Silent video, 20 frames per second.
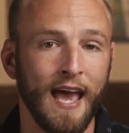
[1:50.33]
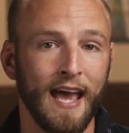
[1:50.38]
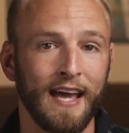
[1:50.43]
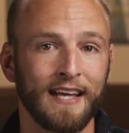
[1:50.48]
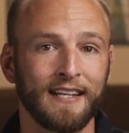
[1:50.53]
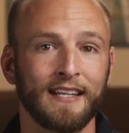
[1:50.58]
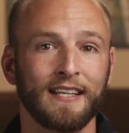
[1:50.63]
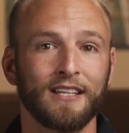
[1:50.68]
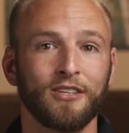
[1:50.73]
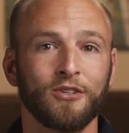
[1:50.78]

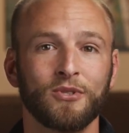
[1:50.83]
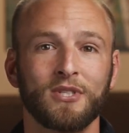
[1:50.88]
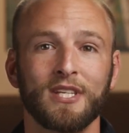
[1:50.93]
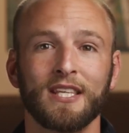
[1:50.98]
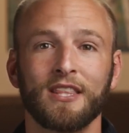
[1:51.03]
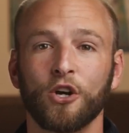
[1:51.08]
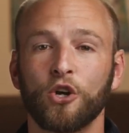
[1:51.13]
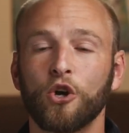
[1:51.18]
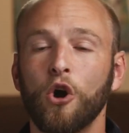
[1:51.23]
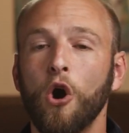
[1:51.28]
And you see,
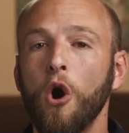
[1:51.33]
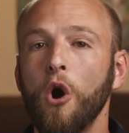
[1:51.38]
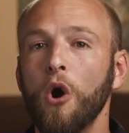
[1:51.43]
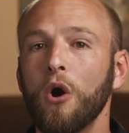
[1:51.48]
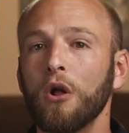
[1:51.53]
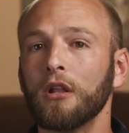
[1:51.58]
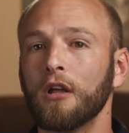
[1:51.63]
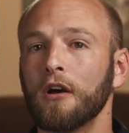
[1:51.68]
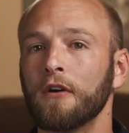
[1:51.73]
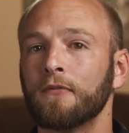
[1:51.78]
the
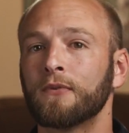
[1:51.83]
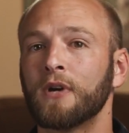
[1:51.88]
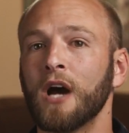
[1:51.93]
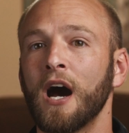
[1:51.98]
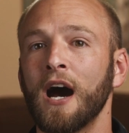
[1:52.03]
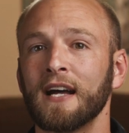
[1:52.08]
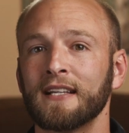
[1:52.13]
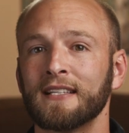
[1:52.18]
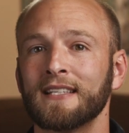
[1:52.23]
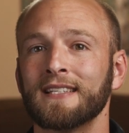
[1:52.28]
call of
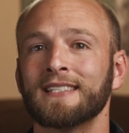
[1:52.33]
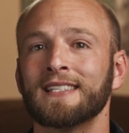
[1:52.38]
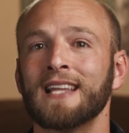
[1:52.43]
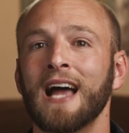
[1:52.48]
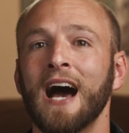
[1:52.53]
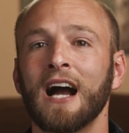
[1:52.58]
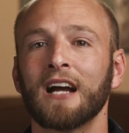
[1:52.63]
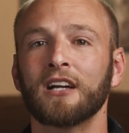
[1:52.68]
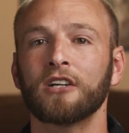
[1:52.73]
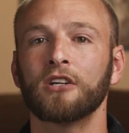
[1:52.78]
God does
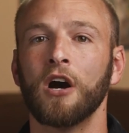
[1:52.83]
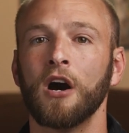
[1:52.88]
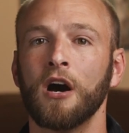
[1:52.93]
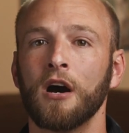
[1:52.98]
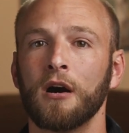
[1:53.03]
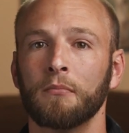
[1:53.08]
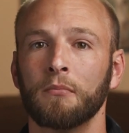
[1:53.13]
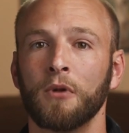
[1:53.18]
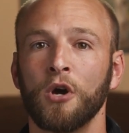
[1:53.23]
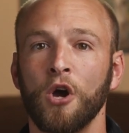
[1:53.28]
not
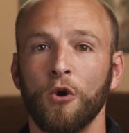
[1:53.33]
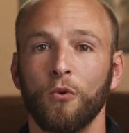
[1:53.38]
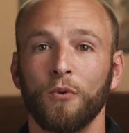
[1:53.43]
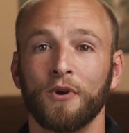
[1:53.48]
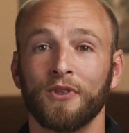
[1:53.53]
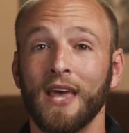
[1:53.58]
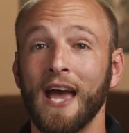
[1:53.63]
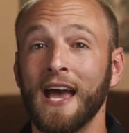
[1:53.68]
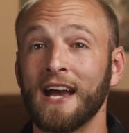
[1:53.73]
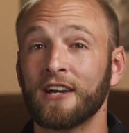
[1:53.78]
come
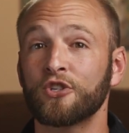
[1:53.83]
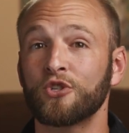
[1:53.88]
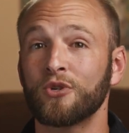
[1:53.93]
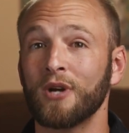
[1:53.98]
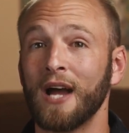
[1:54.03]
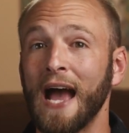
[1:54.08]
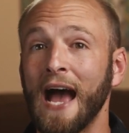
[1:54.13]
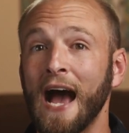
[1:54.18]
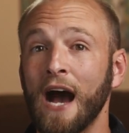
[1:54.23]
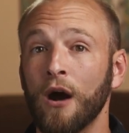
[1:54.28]
with
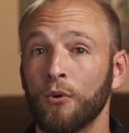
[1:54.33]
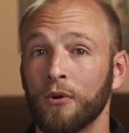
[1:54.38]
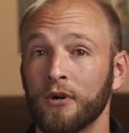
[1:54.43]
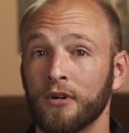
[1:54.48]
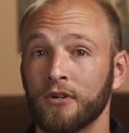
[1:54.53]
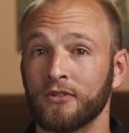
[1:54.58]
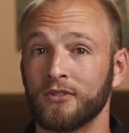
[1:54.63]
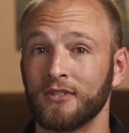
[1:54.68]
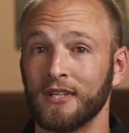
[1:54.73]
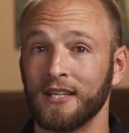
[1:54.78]
extra
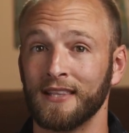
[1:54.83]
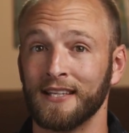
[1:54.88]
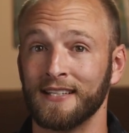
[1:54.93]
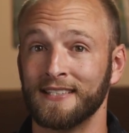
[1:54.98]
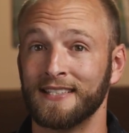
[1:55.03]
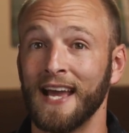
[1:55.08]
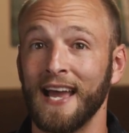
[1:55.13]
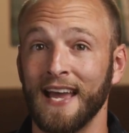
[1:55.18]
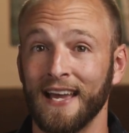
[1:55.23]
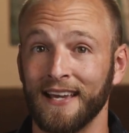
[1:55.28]
hours in the
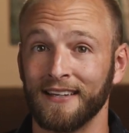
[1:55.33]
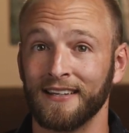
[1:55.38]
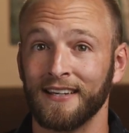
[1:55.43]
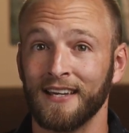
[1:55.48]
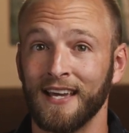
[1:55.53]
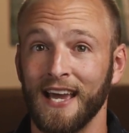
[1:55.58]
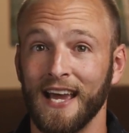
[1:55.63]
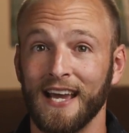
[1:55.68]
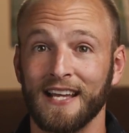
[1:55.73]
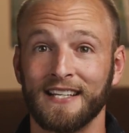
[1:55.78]
day.
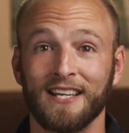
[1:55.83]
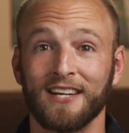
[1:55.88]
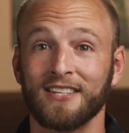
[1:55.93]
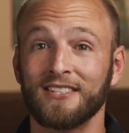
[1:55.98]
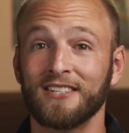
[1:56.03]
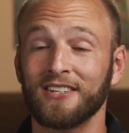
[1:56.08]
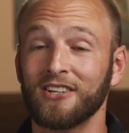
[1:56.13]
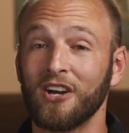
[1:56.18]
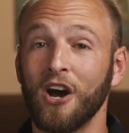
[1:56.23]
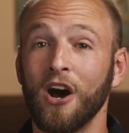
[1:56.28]
It
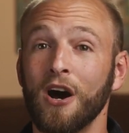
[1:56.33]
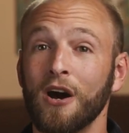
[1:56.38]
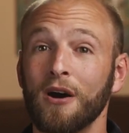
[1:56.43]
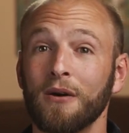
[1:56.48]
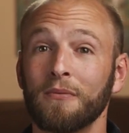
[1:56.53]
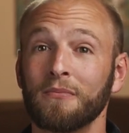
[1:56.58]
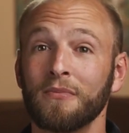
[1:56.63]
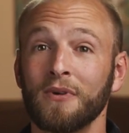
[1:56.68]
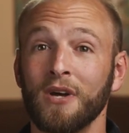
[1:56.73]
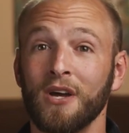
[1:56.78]
doesn't
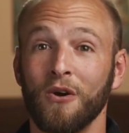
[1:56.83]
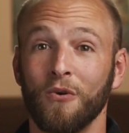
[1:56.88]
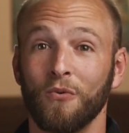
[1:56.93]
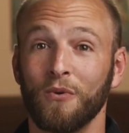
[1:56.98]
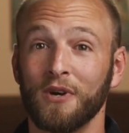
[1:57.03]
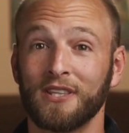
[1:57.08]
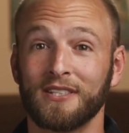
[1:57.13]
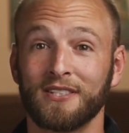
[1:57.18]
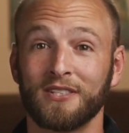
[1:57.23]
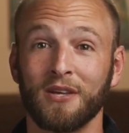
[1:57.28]
come
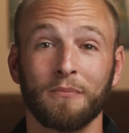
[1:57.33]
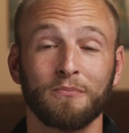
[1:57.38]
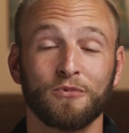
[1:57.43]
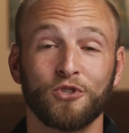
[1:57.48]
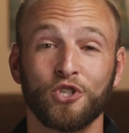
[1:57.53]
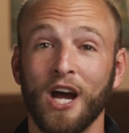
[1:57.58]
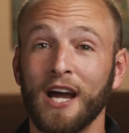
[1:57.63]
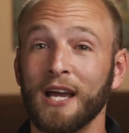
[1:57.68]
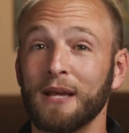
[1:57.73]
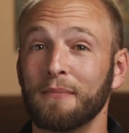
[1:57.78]
with some
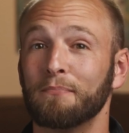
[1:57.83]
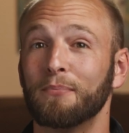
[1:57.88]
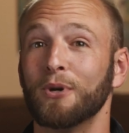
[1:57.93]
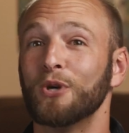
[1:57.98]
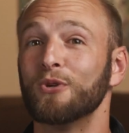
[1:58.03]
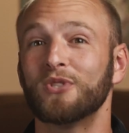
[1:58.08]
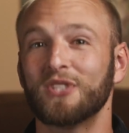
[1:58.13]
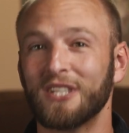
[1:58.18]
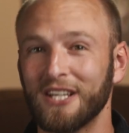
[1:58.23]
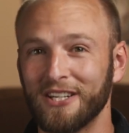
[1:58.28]
giant
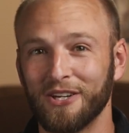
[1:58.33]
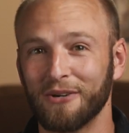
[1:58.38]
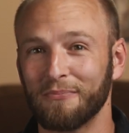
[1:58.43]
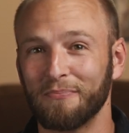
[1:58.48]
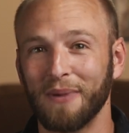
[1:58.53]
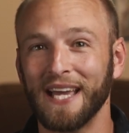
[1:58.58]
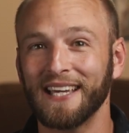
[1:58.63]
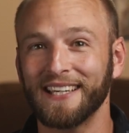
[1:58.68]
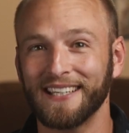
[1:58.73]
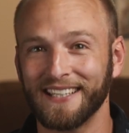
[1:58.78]
boost in your
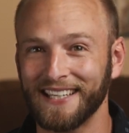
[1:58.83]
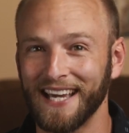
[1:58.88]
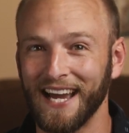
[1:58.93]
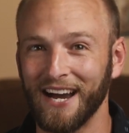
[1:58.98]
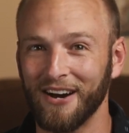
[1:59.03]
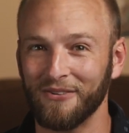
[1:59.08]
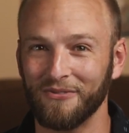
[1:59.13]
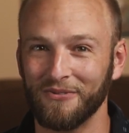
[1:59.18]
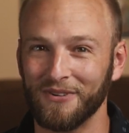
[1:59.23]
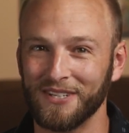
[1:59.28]
bank
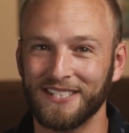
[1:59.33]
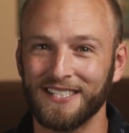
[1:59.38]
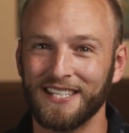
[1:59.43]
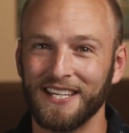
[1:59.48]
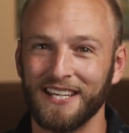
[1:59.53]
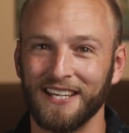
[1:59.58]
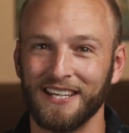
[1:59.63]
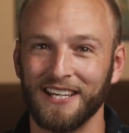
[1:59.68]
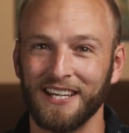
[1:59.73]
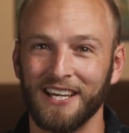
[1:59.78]
account once
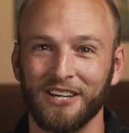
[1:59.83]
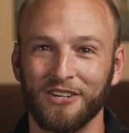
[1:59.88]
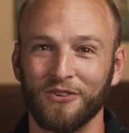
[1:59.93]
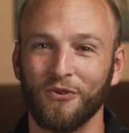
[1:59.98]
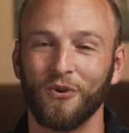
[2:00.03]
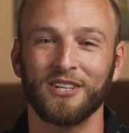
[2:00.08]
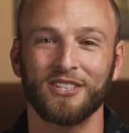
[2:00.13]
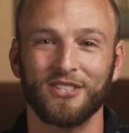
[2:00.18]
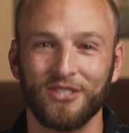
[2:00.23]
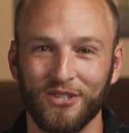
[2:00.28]
he
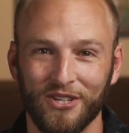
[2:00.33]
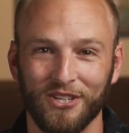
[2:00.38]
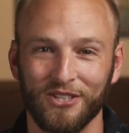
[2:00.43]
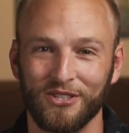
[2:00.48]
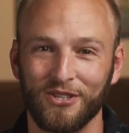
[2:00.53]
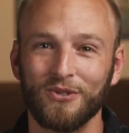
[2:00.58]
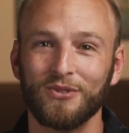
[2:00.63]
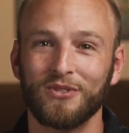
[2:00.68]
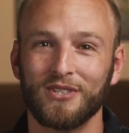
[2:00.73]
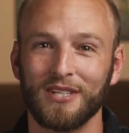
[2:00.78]
anoints you to
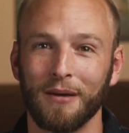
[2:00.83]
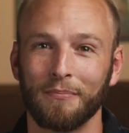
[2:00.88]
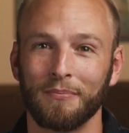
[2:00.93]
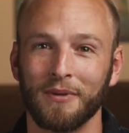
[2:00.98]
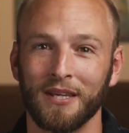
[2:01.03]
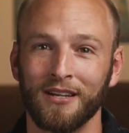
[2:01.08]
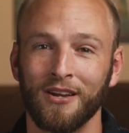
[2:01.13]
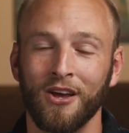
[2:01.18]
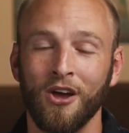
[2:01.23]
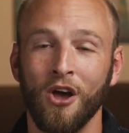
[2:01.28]
do
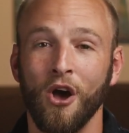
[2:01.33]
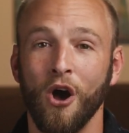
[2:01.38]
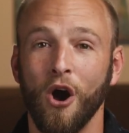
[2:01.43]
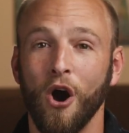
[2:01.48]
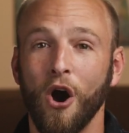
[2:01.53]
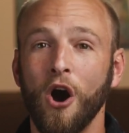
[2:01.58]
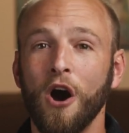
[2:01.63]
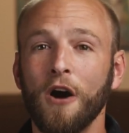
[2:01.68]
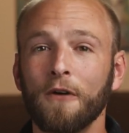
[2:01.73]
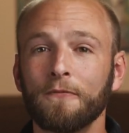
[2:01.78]
something.
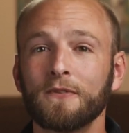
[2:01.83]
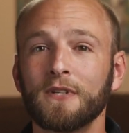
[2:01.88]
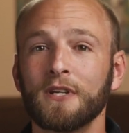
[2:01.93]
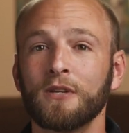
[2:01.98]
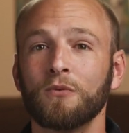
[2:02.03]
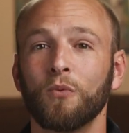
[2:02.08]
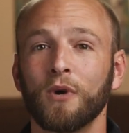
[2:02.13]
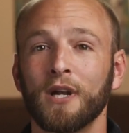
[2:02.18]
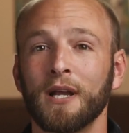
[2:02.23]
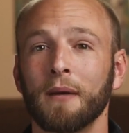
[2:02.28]

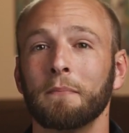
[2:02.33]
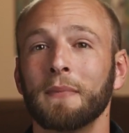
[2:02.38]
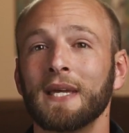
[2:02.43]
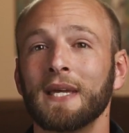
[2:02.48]
Often what it